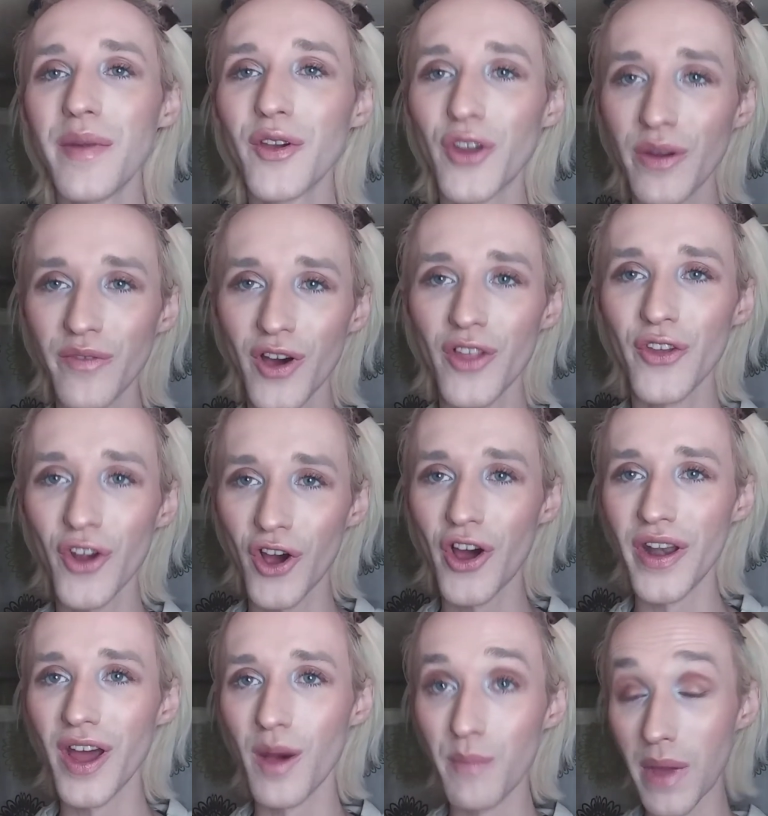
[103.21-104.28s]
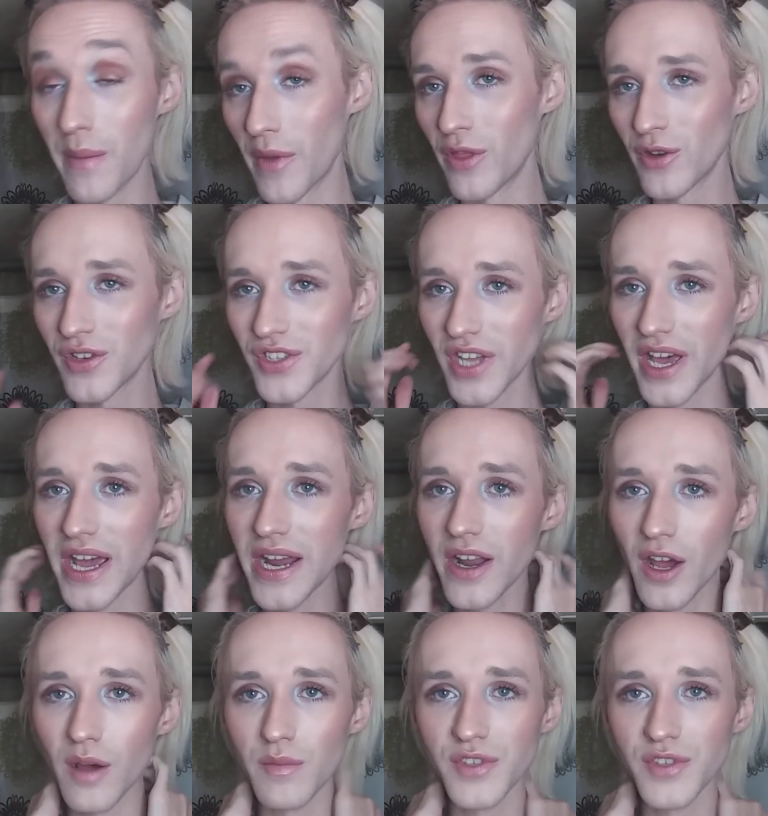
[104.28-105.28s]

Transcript: grandfather on my mother's side,